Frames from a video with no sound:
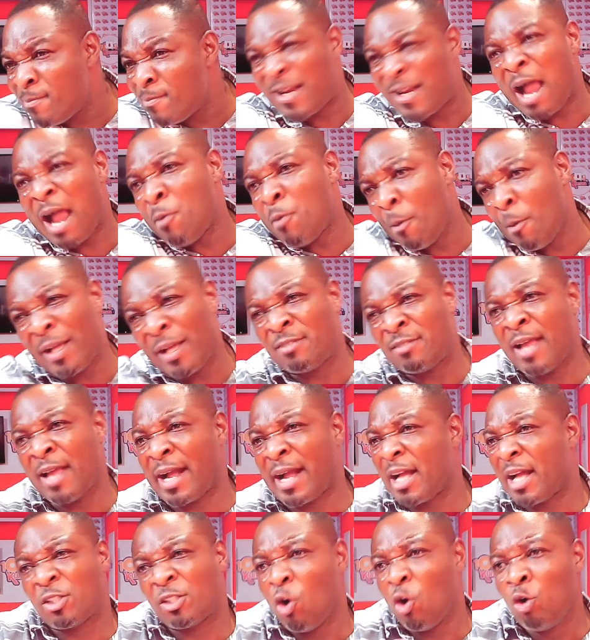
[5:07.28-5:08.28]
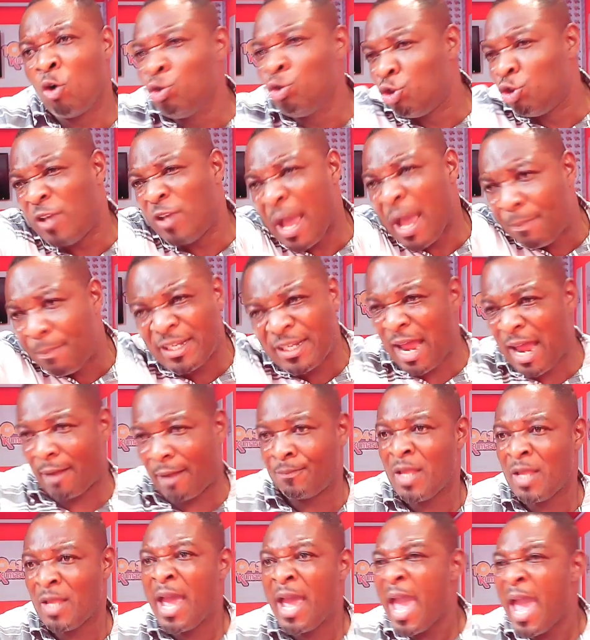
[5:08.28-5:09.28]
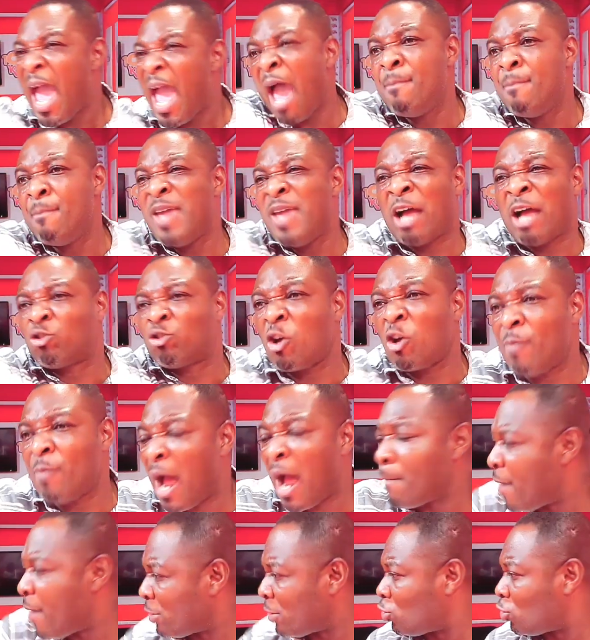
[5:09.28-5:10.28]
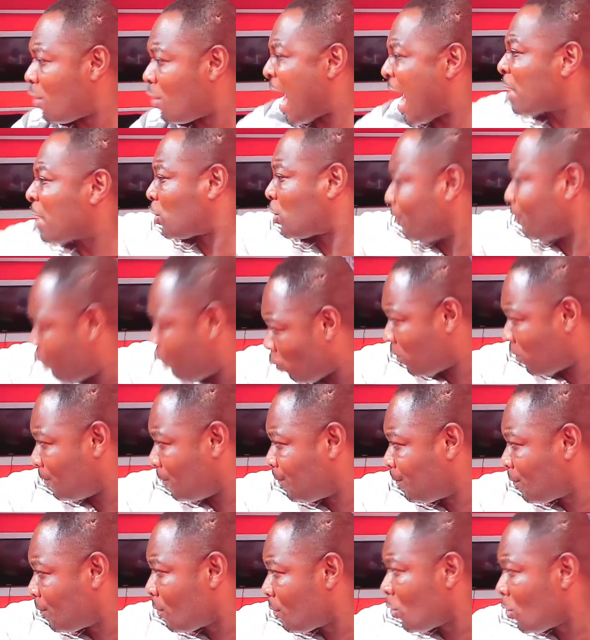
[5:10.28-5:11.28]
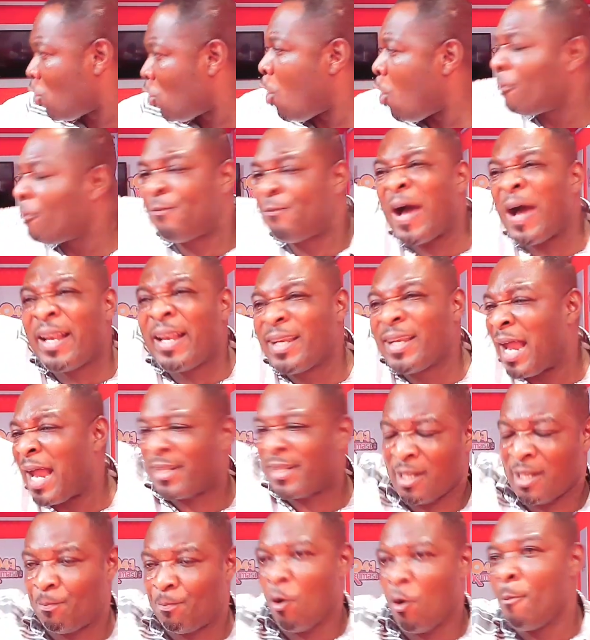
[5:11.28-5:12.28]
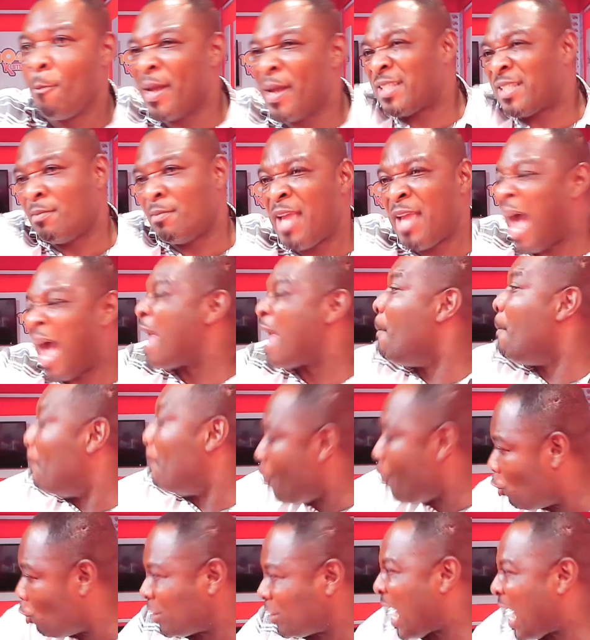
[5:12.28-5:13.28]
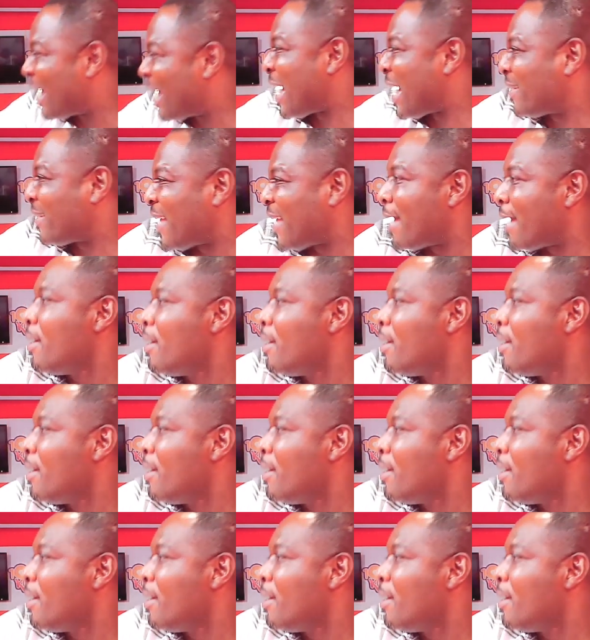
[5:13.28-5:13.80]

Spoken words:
club obetin aka so onchi abida e bia to gba breso heart of folk o fa leadership obetin aye bold aka se